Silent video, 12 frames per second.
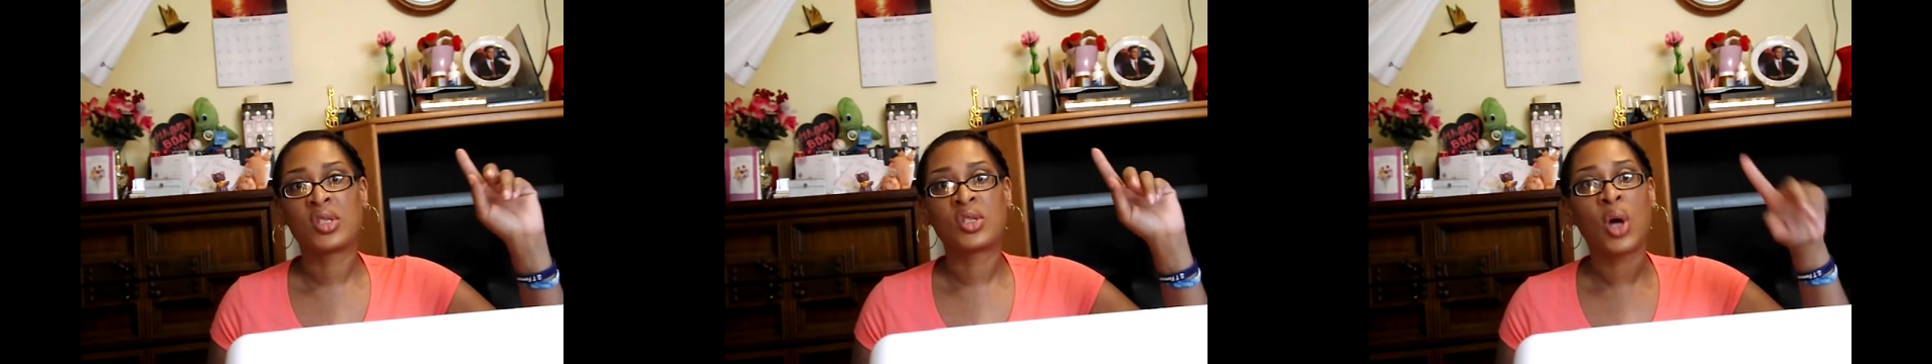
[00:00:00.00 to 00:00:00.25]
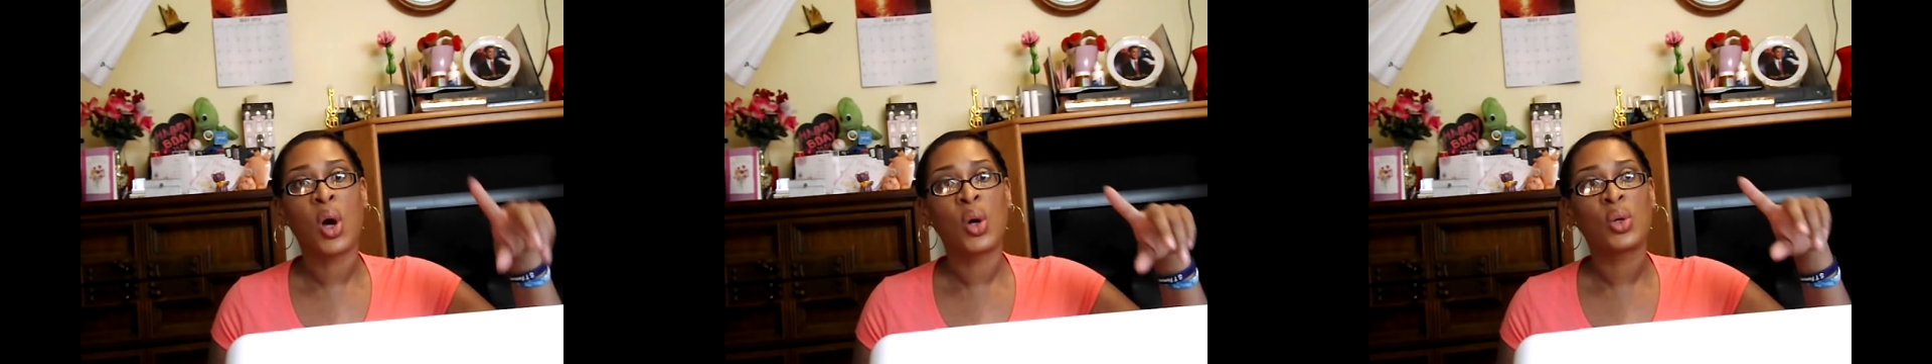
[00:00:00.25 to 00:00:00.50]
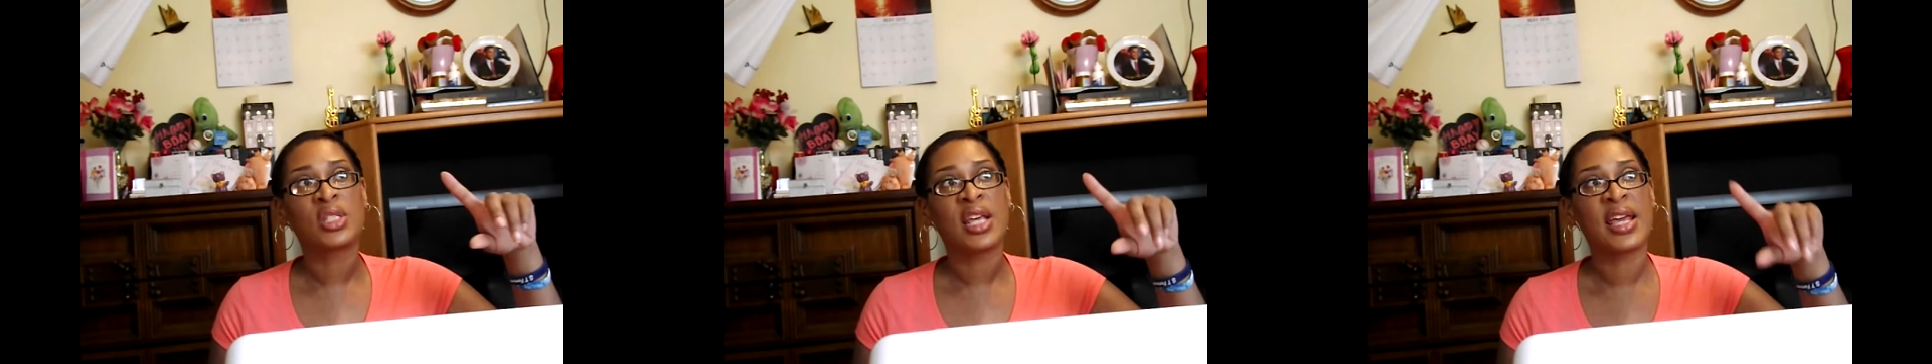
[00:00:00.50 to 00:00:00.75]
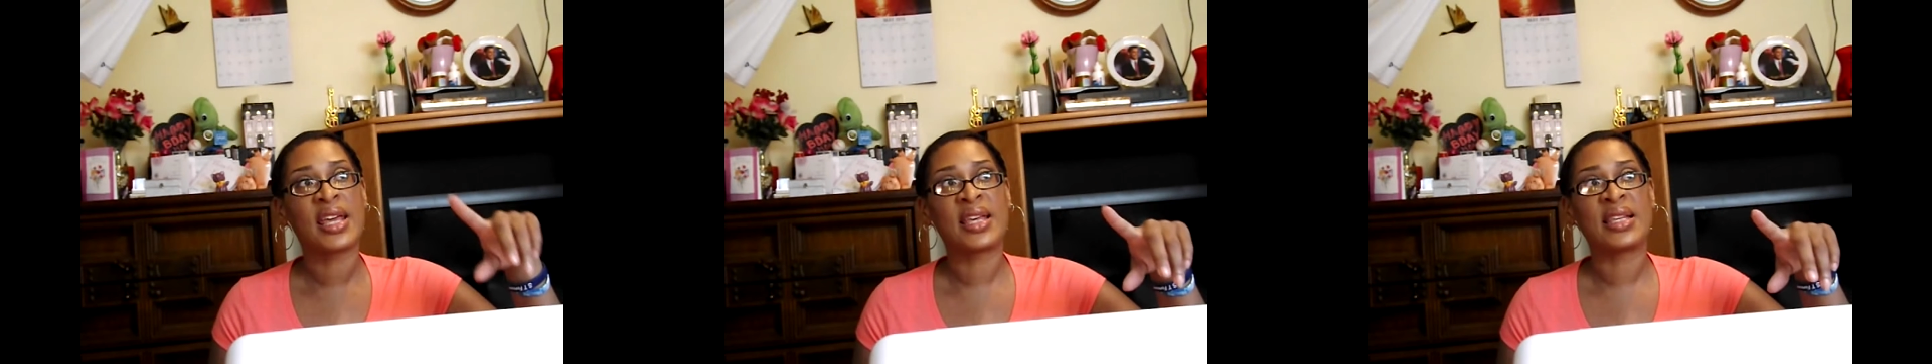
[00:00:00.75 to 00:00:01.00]
sold
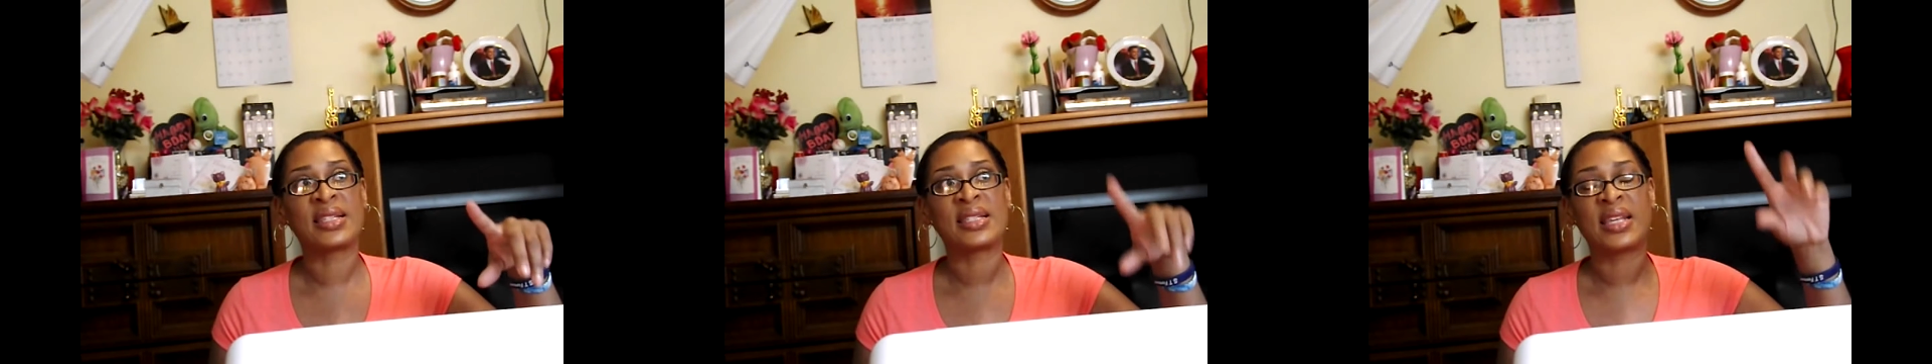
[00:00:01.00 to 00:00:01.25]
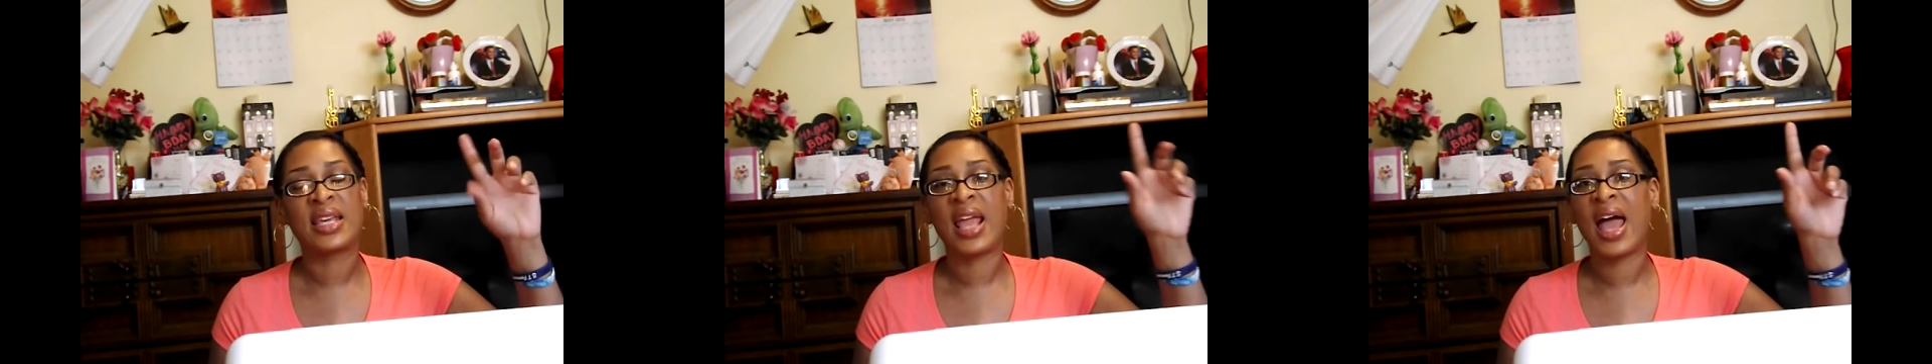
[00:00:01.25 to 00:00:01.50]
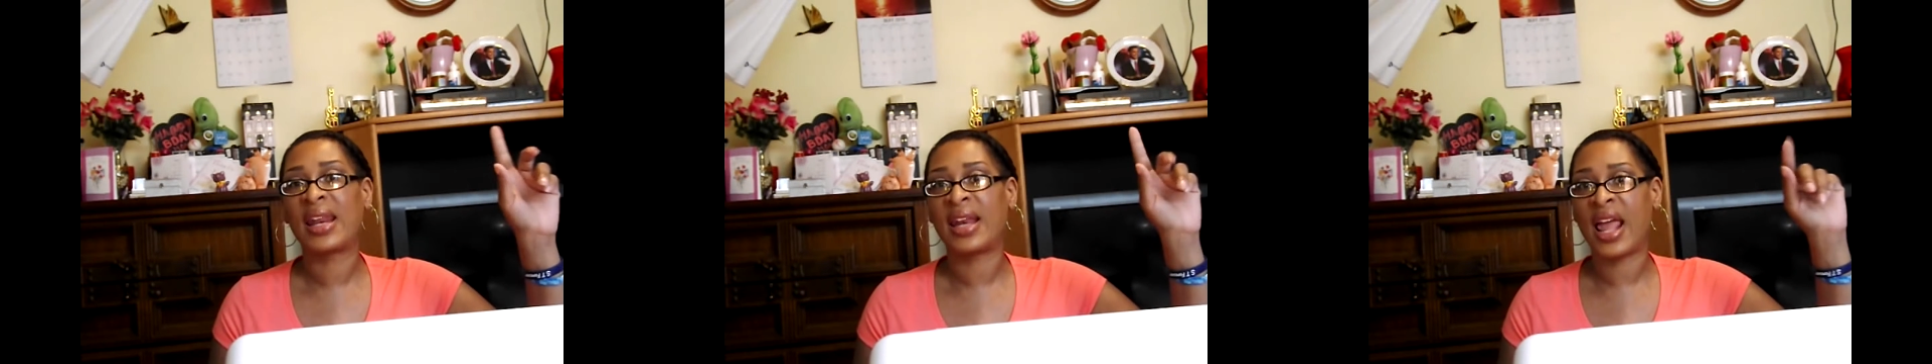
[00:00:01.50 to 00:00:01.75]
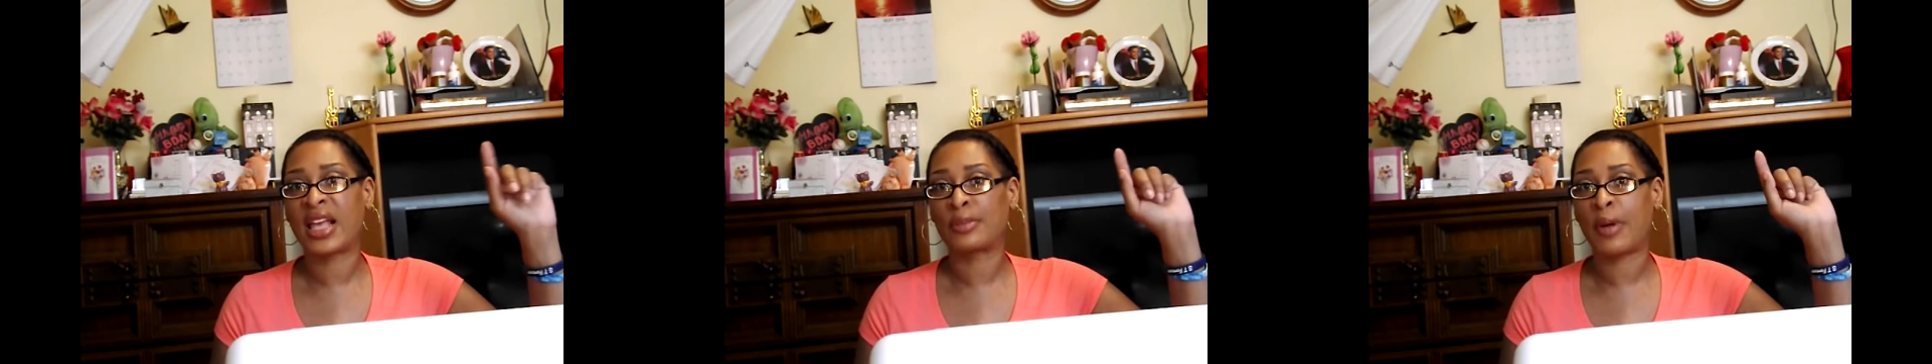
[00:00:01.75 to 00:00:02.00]
he had an
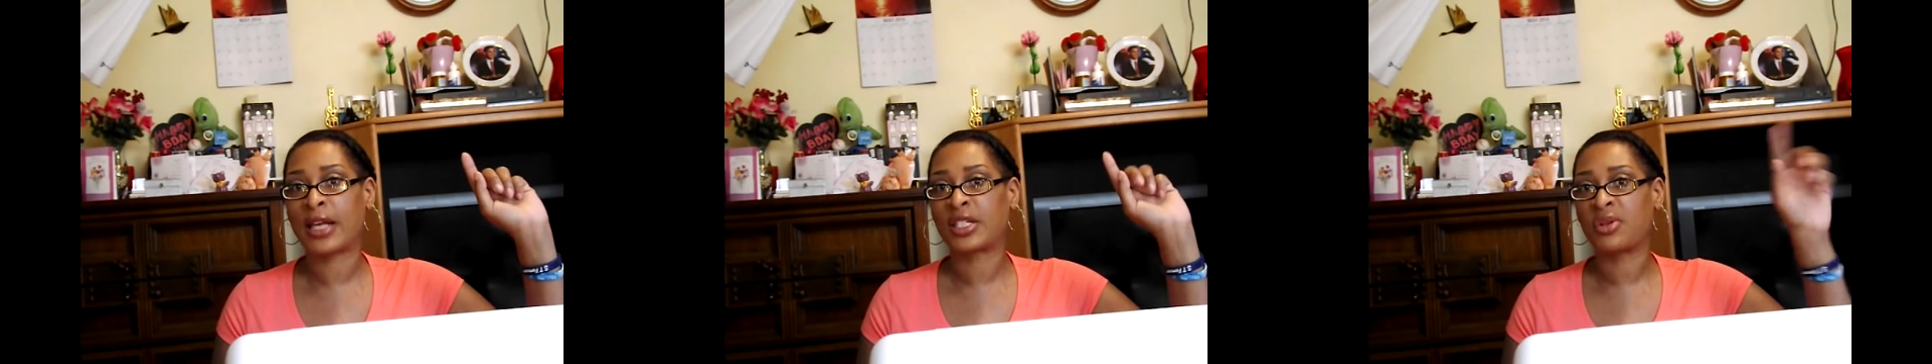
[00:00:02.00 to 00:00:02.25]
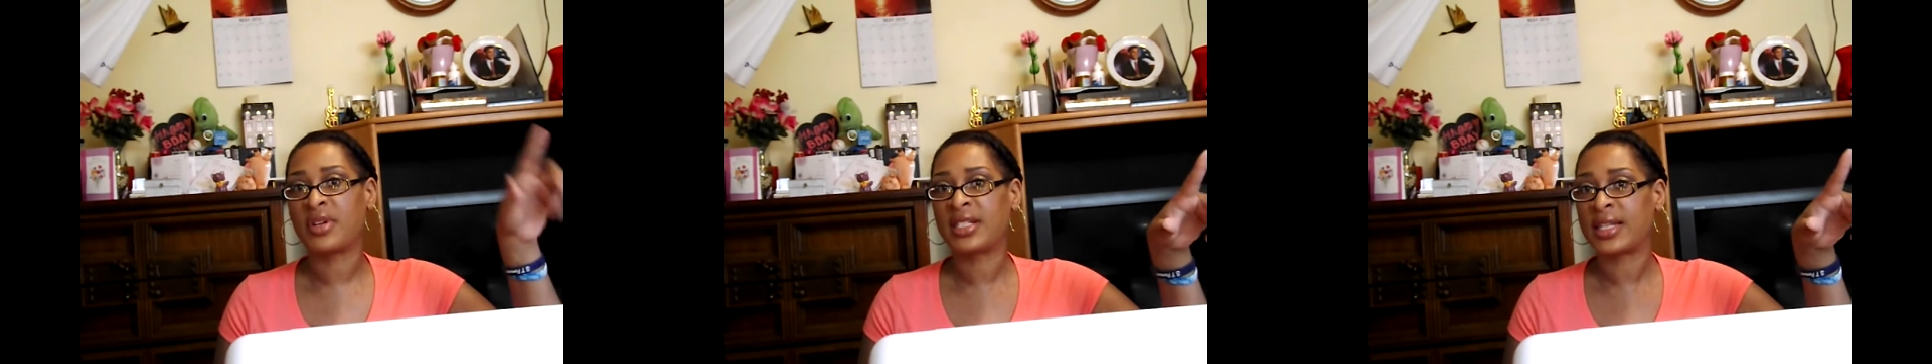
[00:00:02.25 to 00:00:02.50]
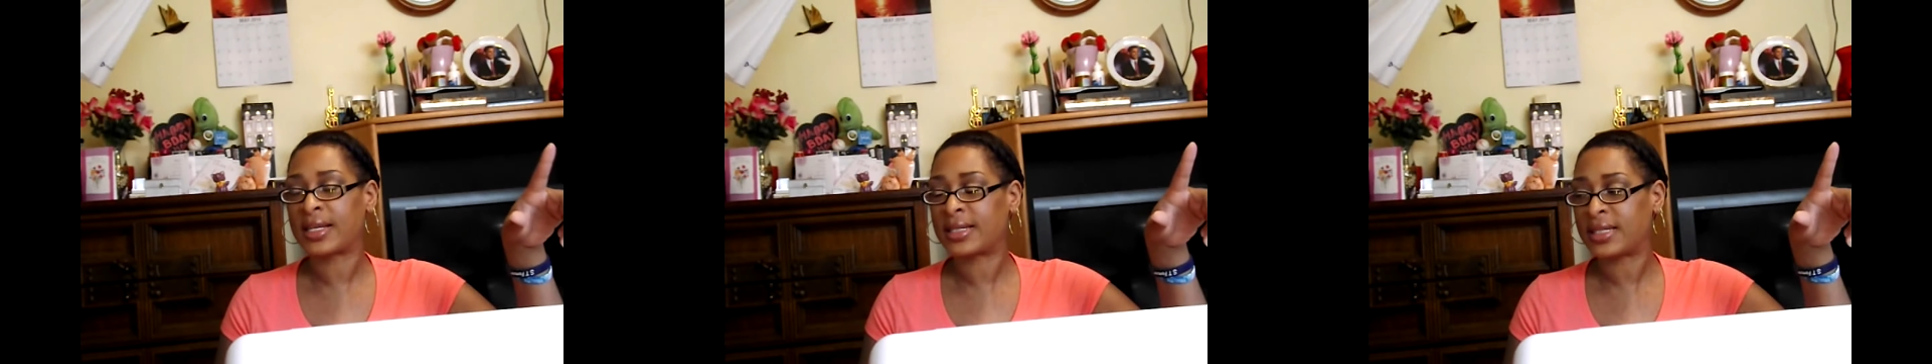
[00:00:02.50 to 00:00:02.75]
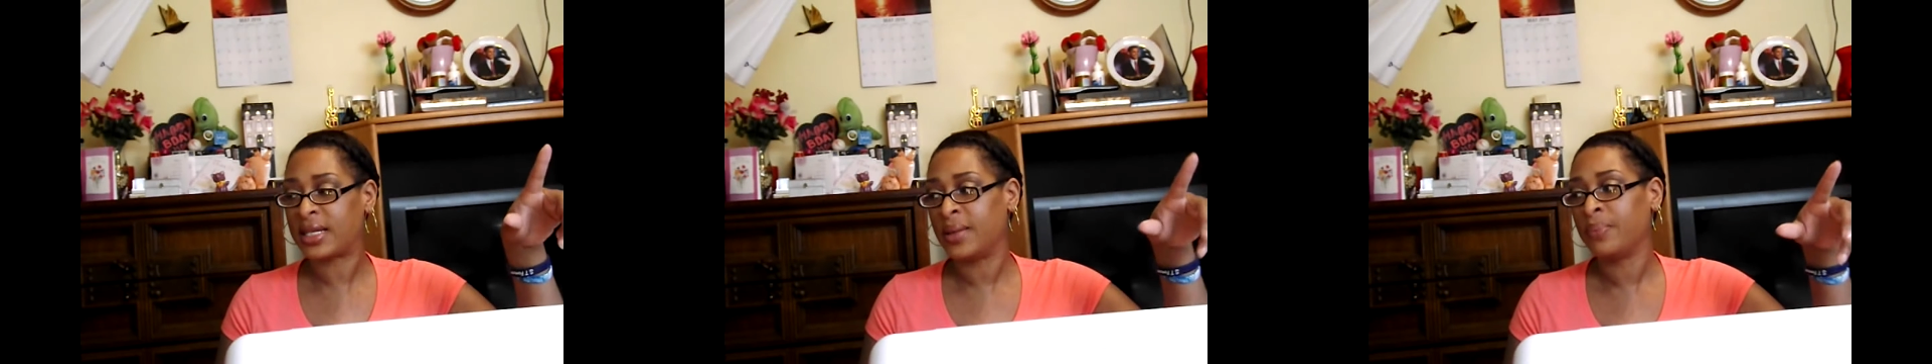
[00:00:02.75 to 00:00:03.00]
Xbox
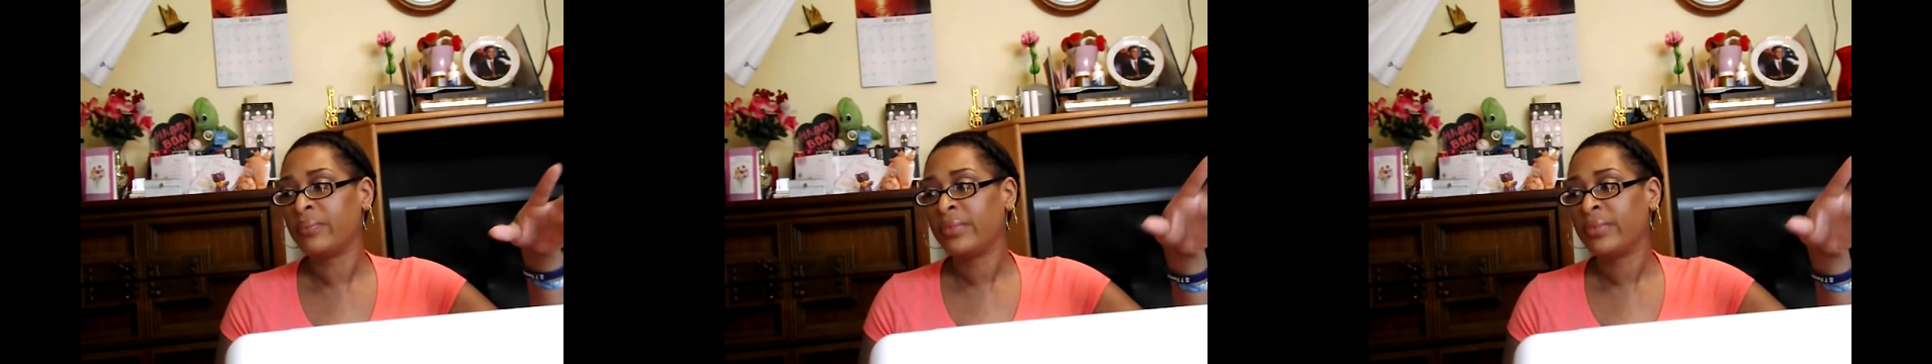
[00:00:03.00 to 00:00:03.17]
360